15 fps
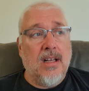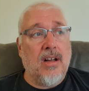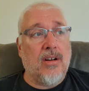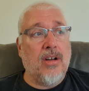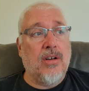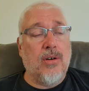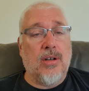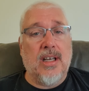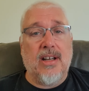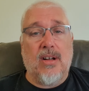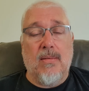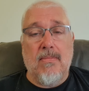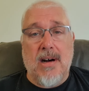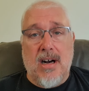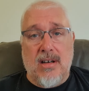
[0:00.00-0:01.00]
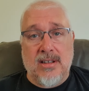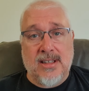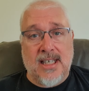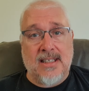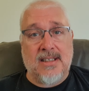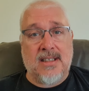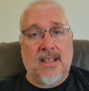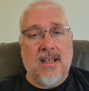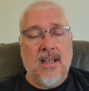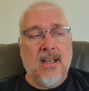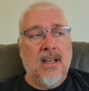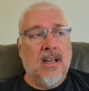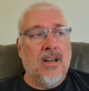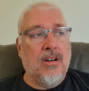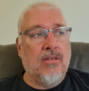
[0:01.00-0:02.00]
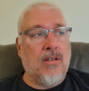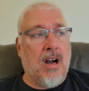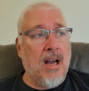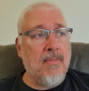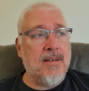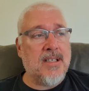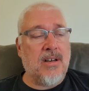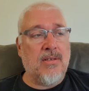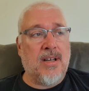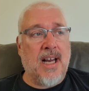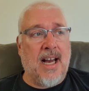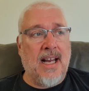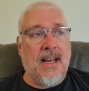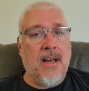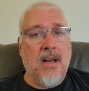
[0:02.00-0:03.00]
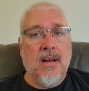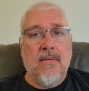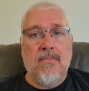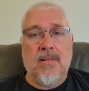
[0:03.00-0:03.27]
Like a good little Marxist, crime is okay,